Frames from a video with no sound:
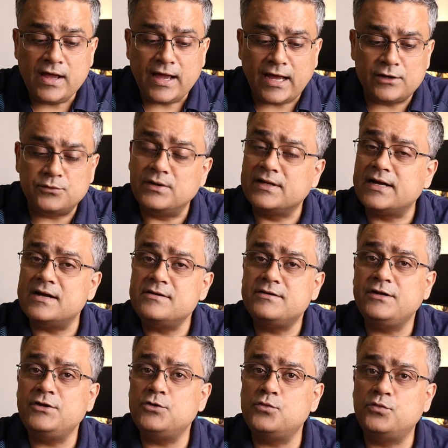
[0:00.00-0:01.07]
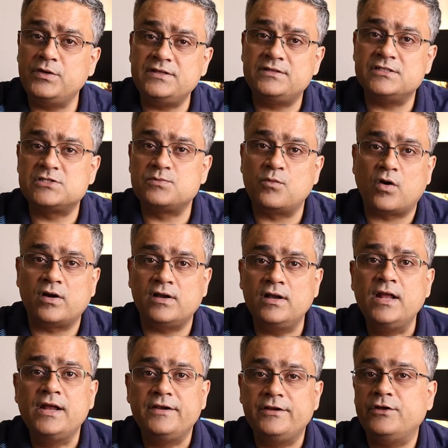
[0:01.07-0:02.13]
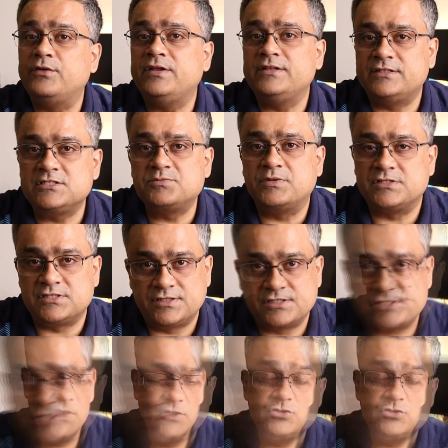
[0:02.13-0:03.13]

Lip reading: and we'll continue with this model during this presentation.